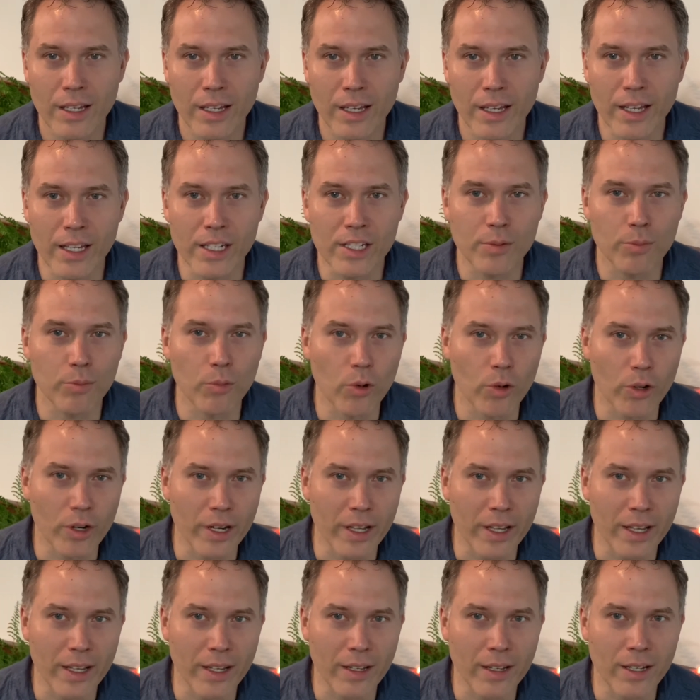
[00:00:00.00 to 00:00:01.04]
each
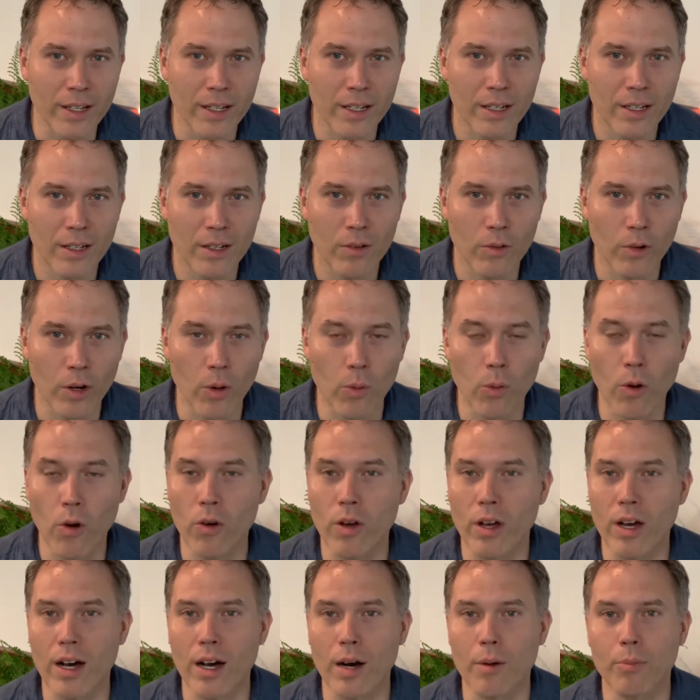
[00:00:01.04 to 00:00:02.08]
morning when I woke
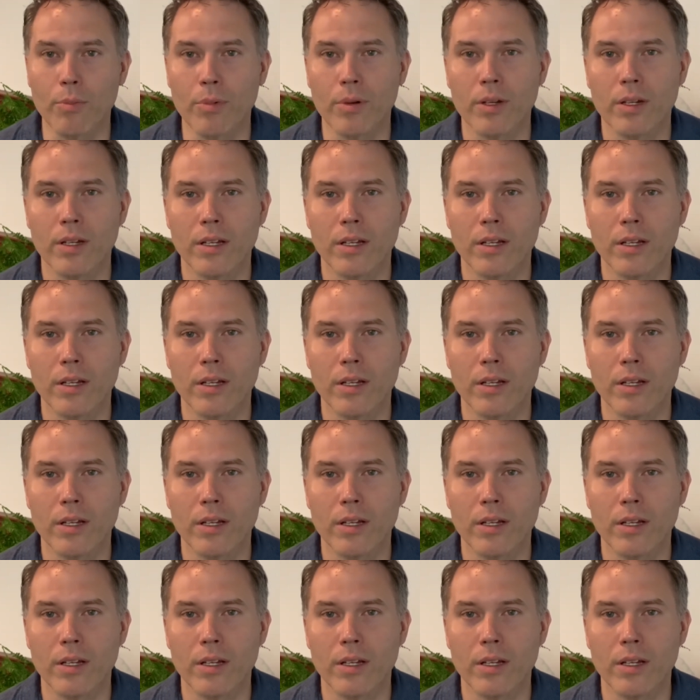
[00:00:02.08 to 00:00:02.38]
up.